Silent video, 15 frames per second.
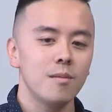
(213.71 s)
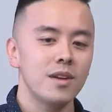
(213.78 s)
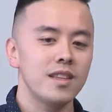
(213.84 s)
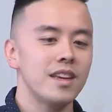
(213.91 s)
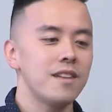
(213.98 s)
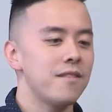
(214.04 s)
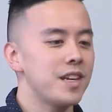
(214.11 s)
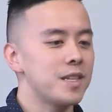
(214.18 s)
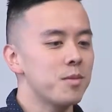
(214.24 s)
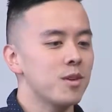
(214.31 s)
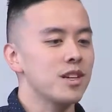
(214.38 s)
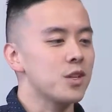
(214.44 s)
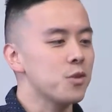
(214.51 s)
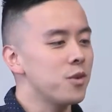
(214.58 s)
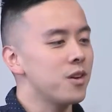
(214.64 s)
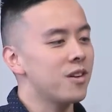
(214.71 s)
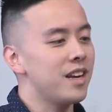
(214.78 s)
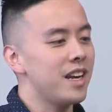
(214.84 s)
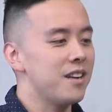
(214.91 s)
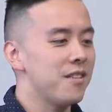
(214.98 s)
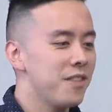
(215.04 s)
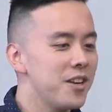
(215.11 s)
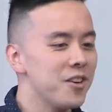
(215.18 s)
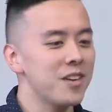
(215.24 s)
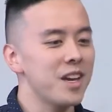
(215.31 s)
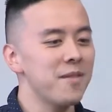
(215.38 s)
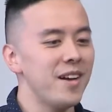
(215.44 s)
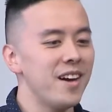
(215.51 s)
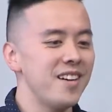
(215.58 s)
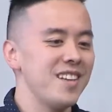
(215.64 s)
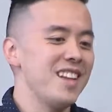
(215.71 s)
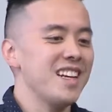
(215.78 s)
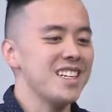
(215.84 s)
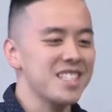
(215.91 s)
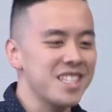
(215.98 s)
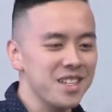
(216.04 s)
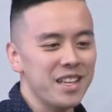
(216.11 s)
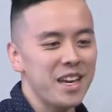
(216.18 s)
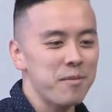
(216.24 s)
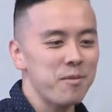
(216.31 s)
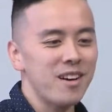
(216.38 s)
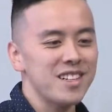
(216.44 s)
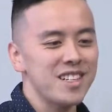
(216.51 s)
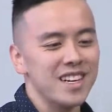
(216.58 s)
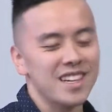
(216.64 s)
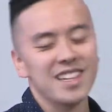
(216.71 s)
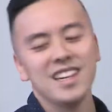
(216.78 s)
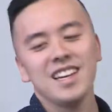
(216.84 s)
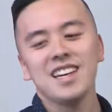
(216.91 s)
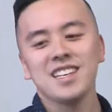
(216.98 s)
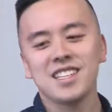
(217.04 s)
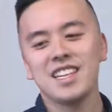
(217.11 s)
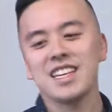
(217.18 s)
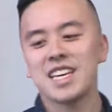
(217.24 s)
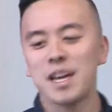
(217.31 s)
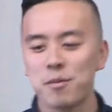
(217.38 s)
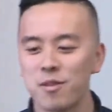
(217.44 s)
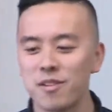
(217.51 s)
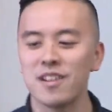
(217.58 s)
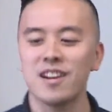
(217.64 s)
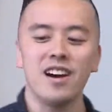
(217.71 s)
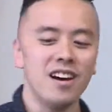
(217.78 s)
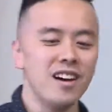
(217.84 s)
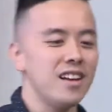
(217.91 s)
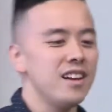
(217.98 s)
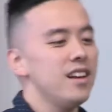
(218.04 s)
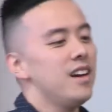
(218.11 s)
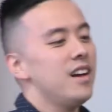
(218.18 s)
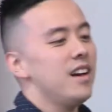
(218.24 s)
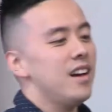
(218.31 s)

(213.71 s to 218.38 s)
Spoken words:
But then Facebook and Twitter native video came out, and that just killed that project. So then I kept moving on.